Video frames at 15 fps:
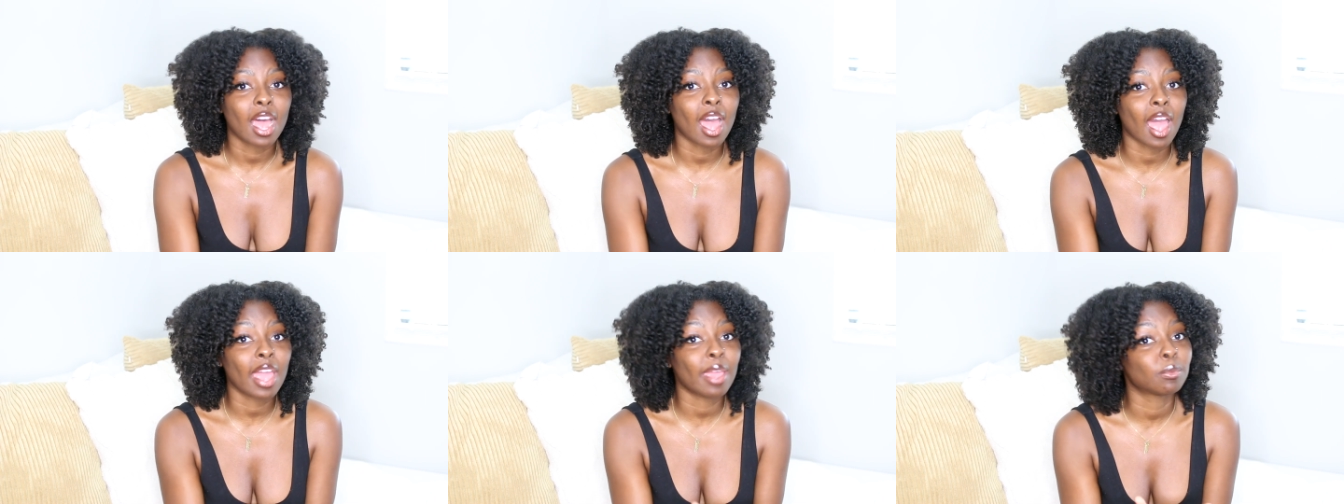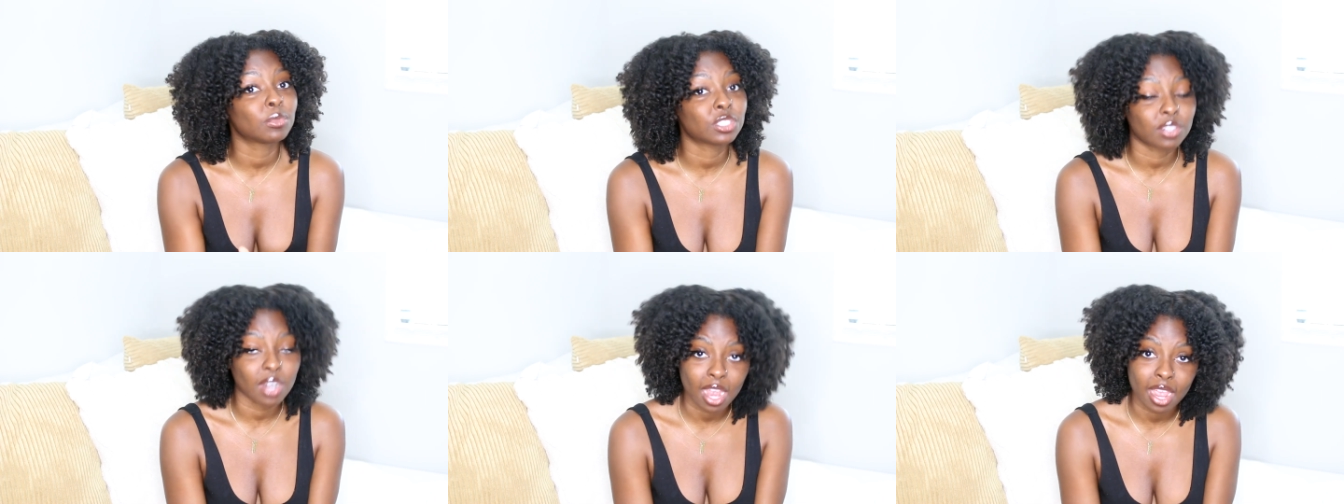I am
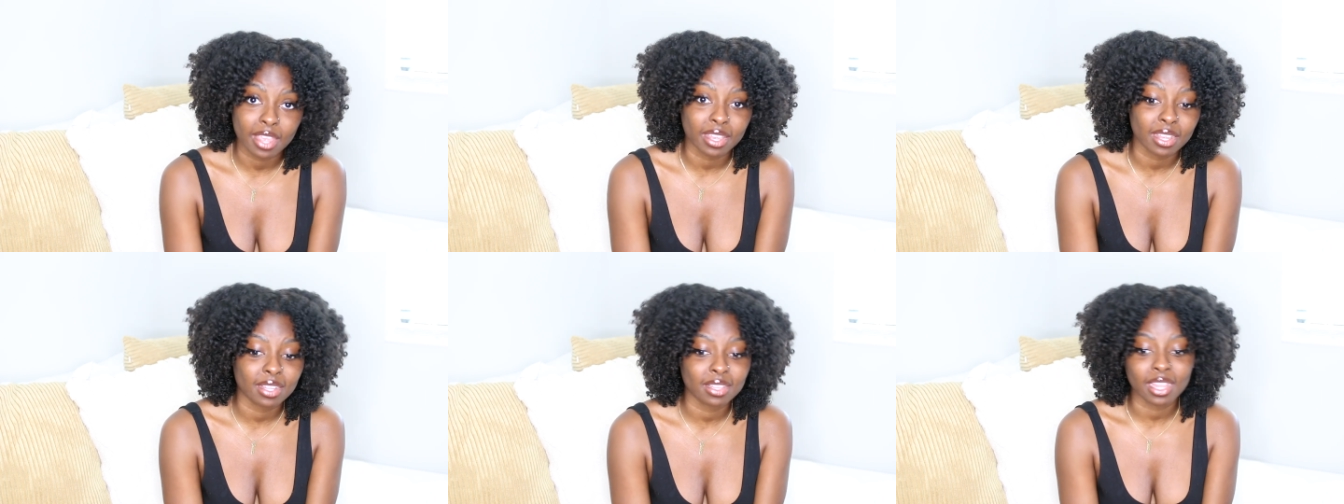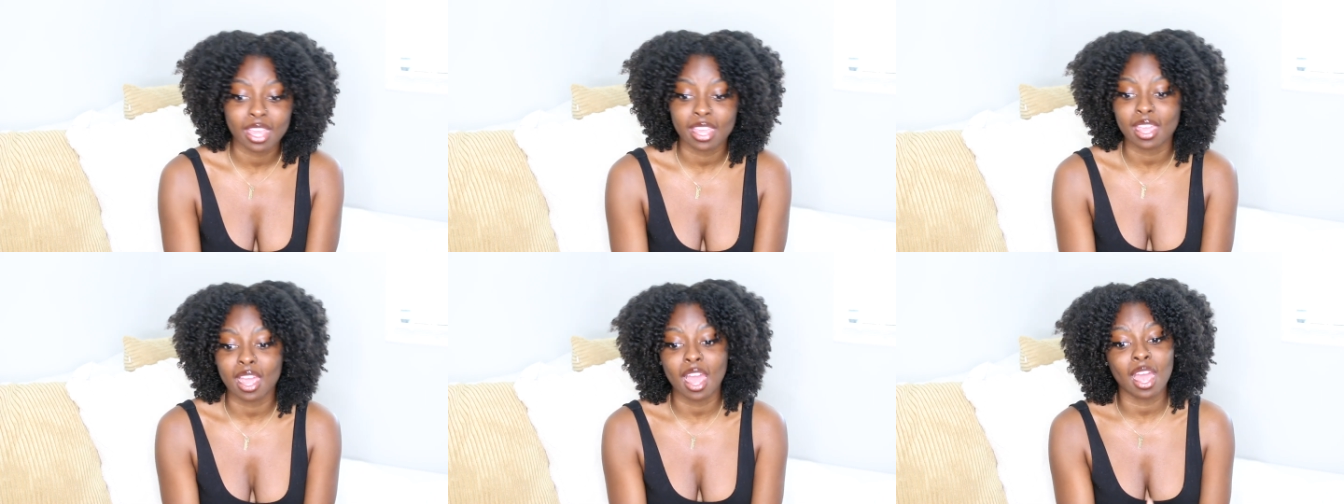trying.
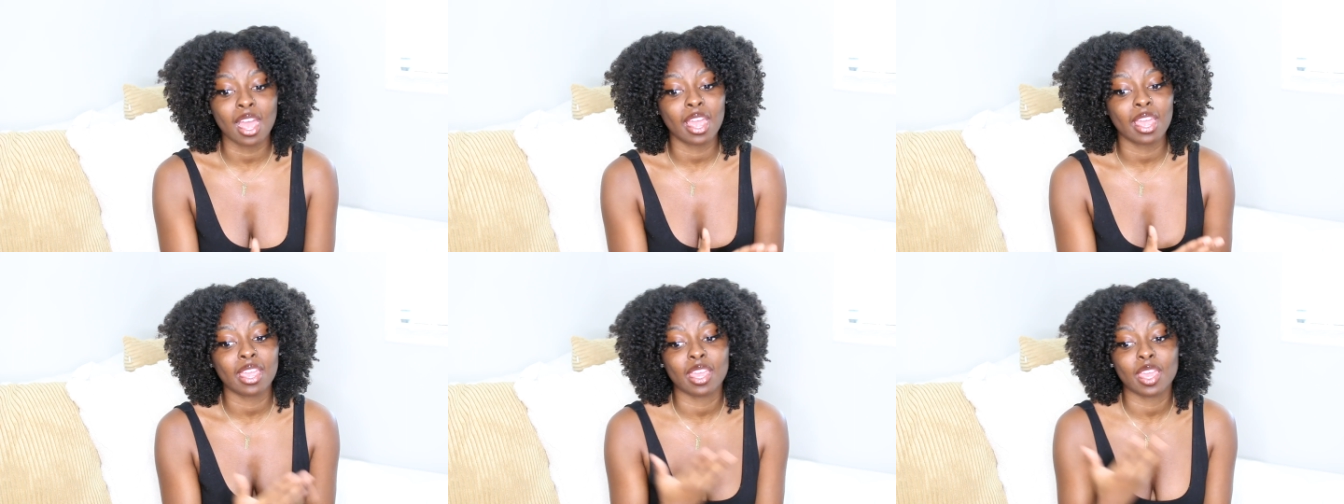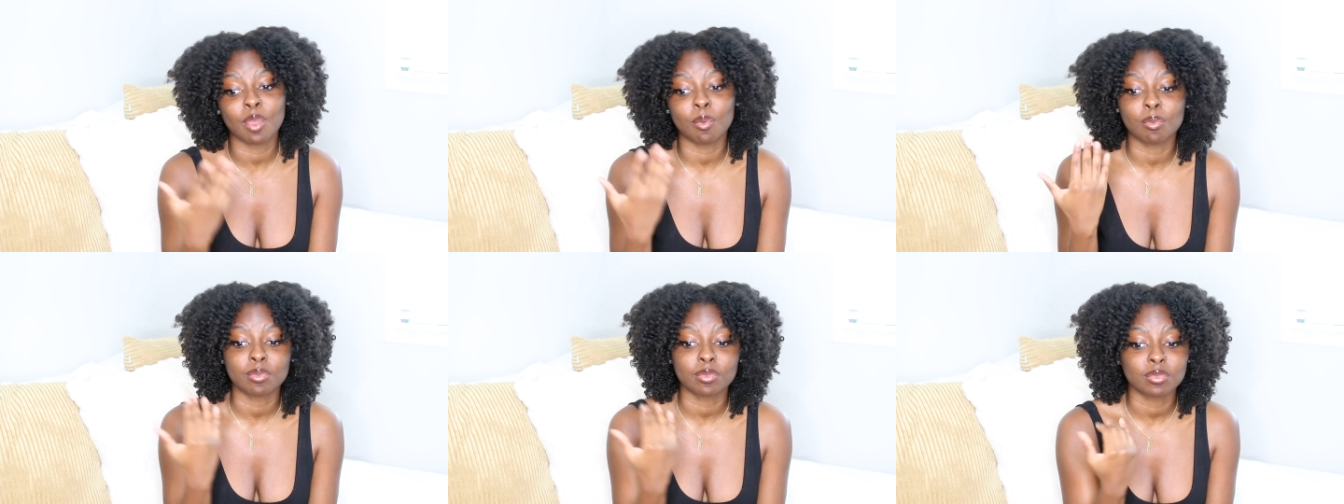Like, I
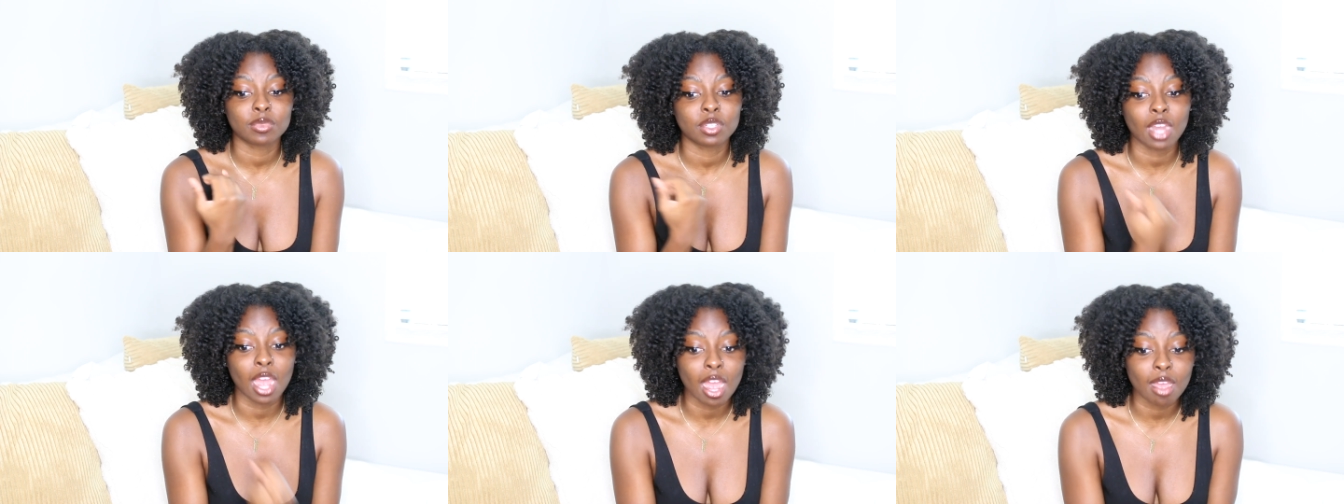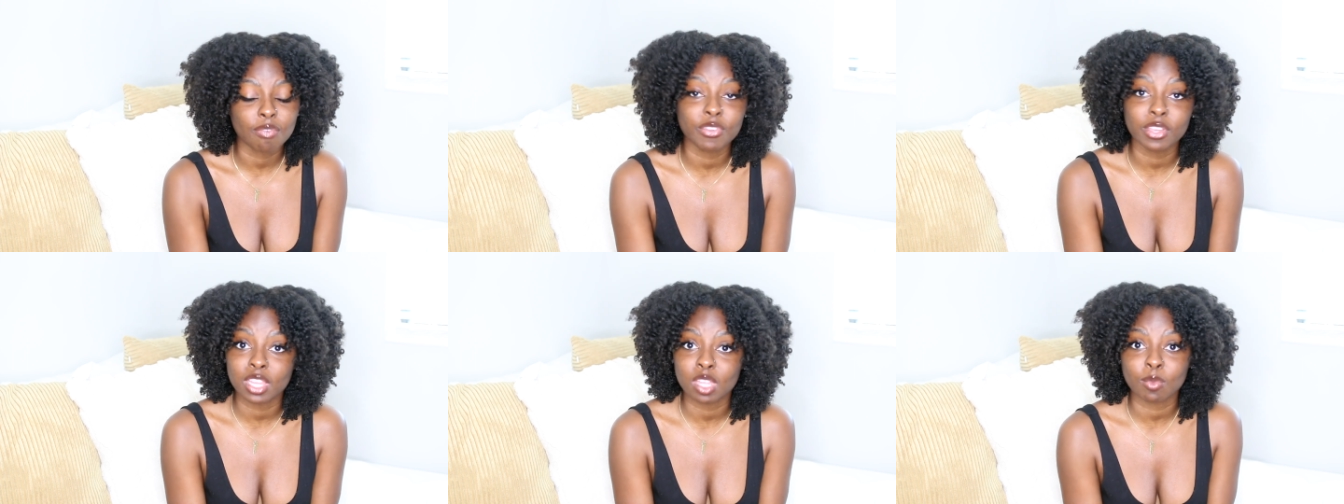am
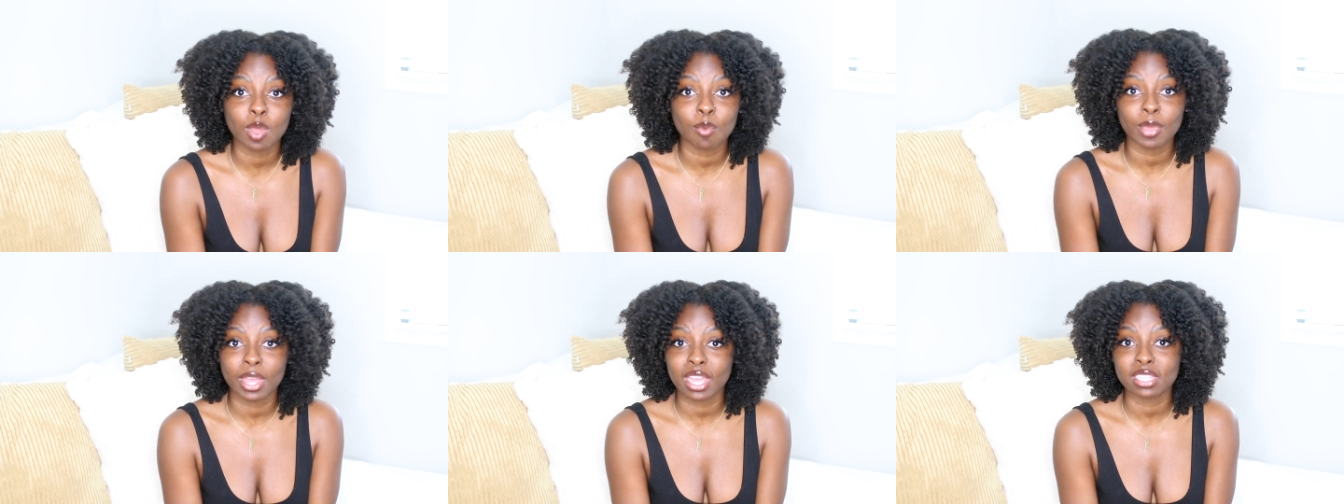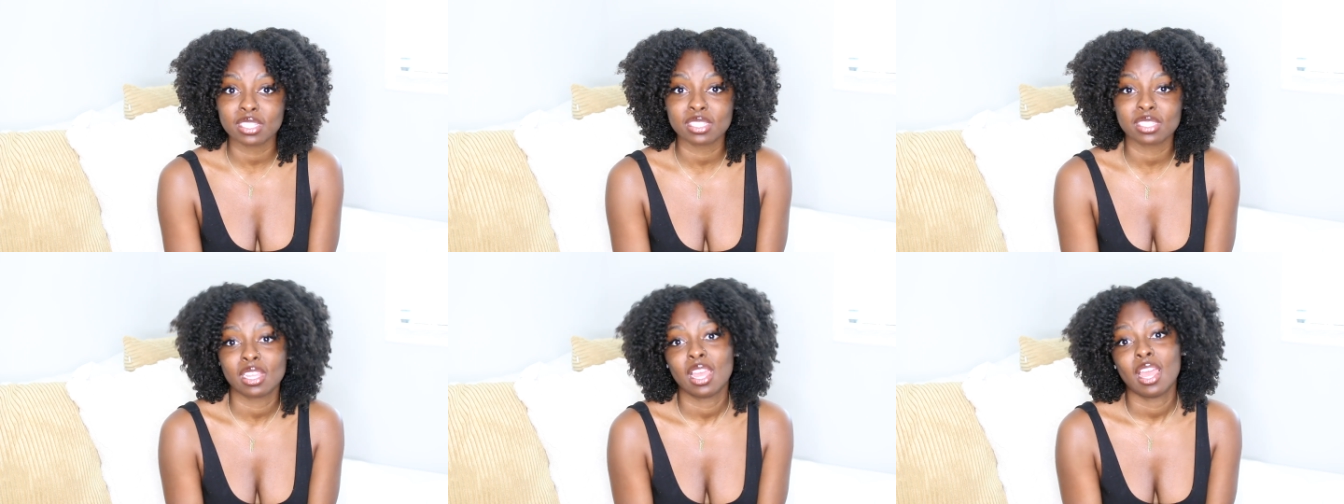not feeling my
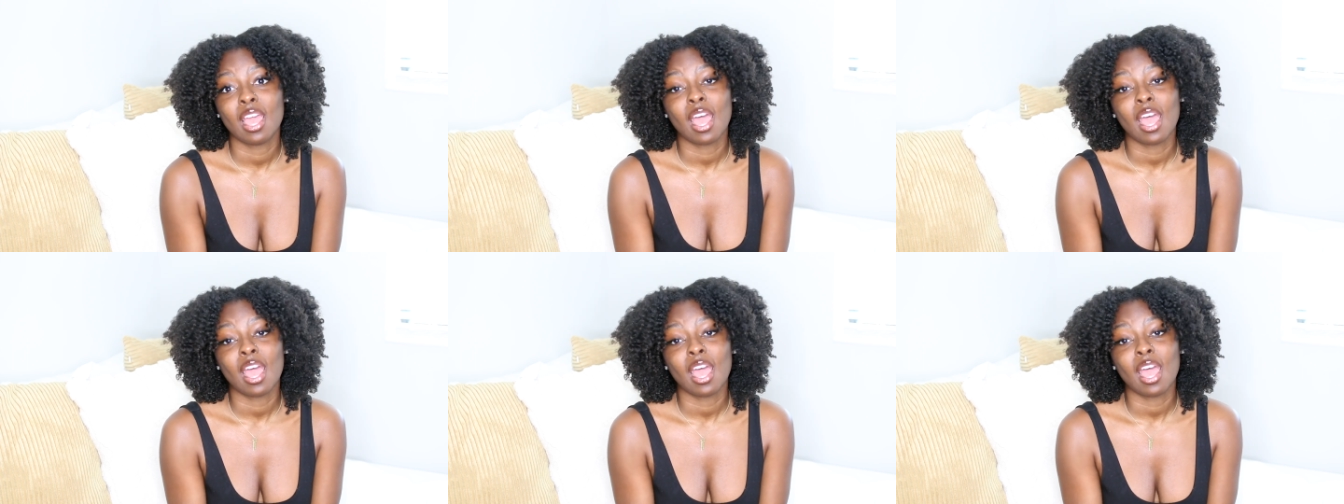best.